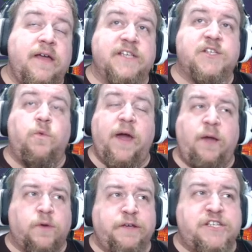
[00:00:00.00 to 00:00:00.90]
is a way
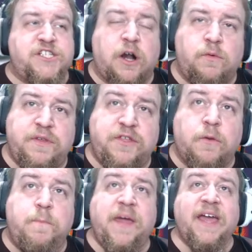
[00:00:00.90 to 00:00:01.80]
where you start with your
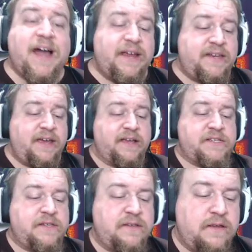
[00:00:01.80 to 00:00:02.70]
big
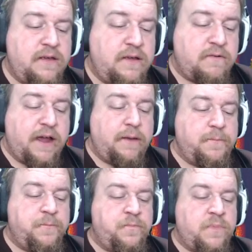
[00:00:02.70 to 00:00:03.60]
ideas, right?
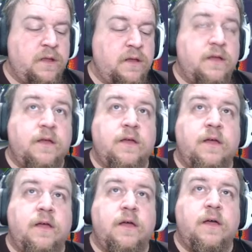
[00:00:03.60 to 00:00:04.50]

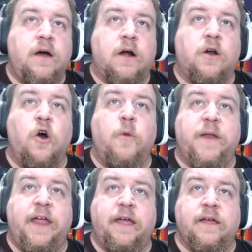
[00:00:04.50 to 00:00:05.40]
Our
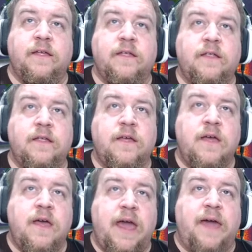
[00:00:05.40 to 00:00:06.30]
opening,
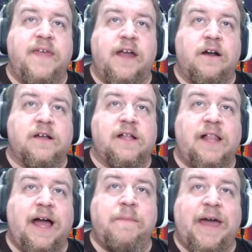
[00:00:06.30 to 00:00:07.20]
and then our
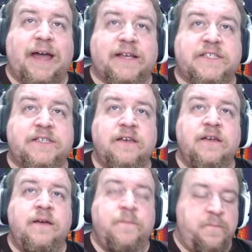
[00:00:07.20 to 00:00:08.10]
climax.
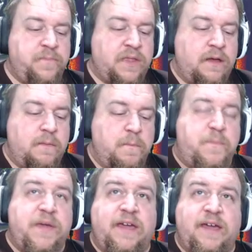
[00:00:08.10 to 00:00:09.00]

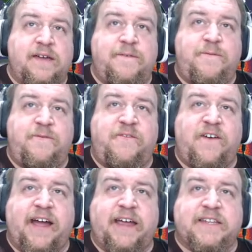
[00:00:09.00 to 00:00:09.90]
Big
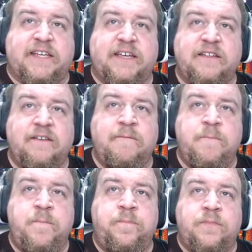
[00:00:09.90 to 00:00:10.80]
fight
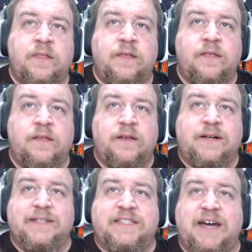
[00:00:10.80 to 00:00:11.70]

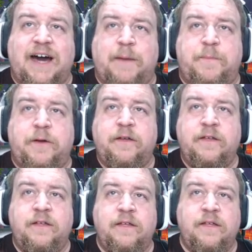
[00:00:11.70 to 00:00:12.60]
atop
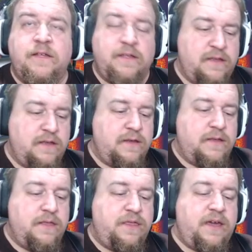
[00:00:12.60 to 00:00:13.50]

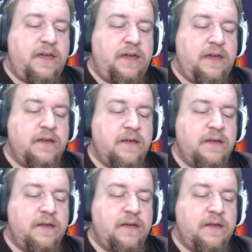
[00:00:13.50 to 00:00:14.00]
the